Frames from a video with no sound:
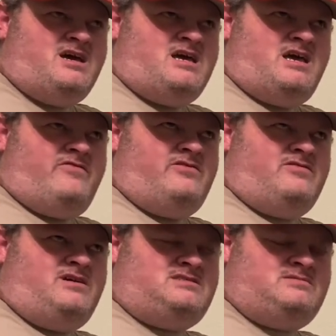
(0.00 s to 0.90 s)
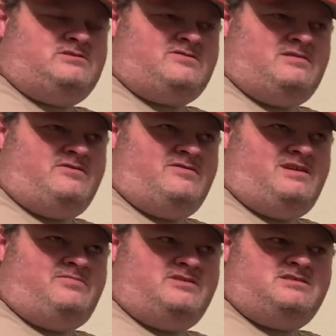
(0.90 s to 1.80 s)
If you're not subscribed already,
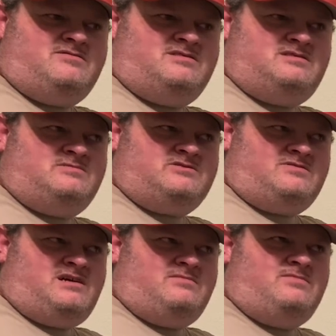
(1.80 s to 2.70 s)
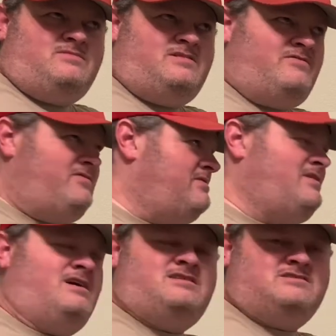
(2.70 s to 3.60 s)
please go ahead and subscribe. If you
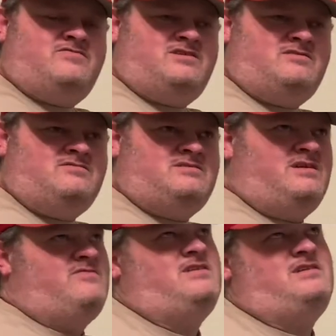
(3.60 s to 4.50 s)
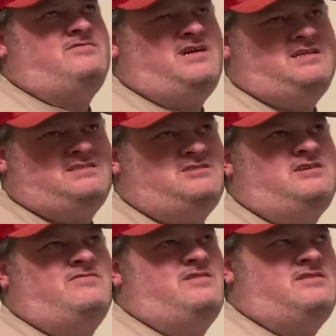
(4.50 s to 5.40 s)
like this video, definitely we ask that you
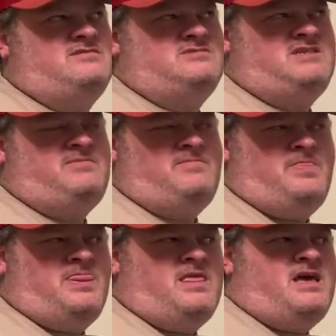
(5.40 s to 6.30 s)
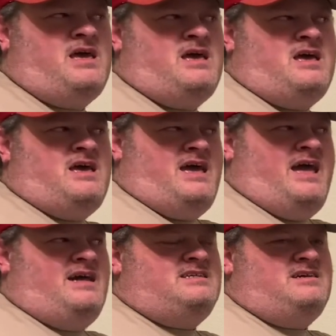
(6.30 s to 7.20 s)
give it a thumbs up.
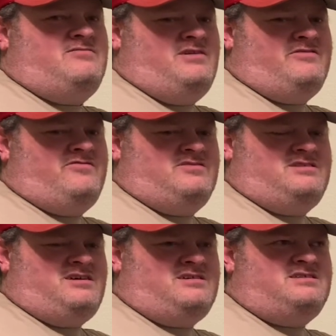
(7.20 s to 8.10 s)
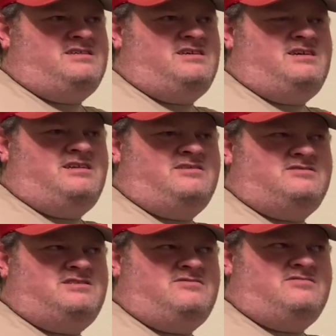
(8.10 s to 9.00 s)
And we look forward to talking to you again here
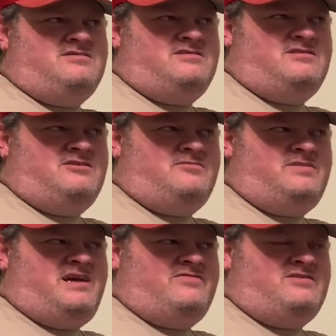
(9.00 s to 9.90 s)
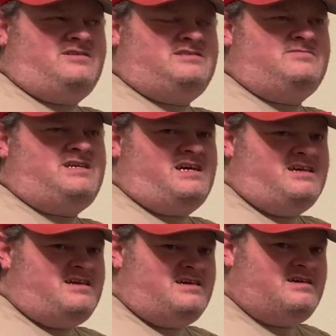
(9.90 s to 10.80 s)
soon. Hope you have an awesome day.
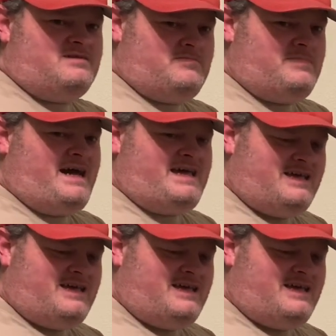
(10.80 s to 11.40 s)
Bye.